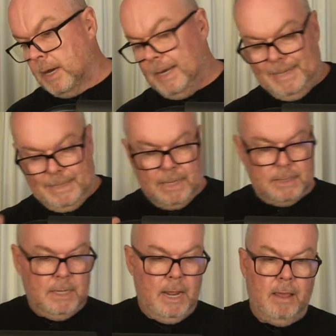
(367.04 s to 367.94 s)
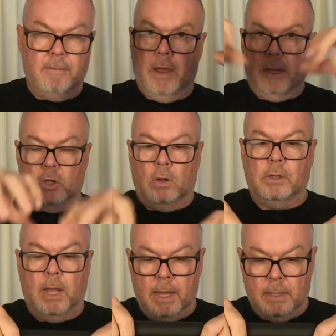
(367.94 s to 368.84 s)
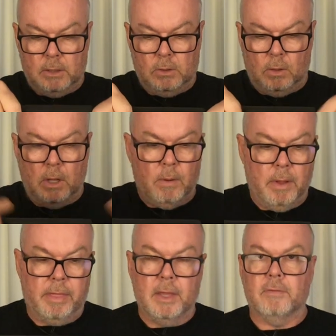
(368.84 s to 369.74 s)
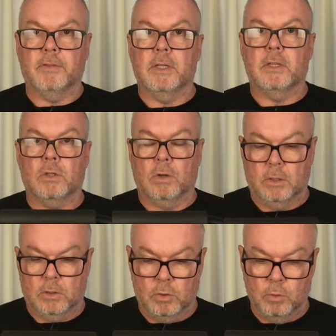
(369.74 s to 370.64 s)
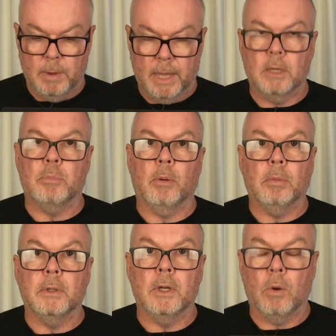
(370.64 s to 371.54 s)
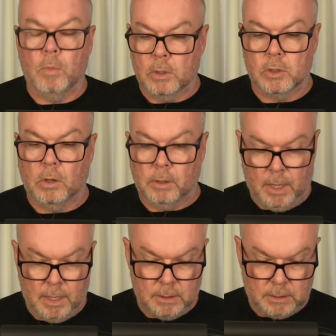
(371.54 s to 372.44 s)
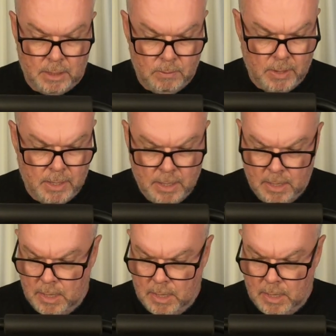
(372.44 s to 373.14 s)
It doesn't have a shoulder harness, although I think for this size tool bag you probably don't want a shoulder harness anyway.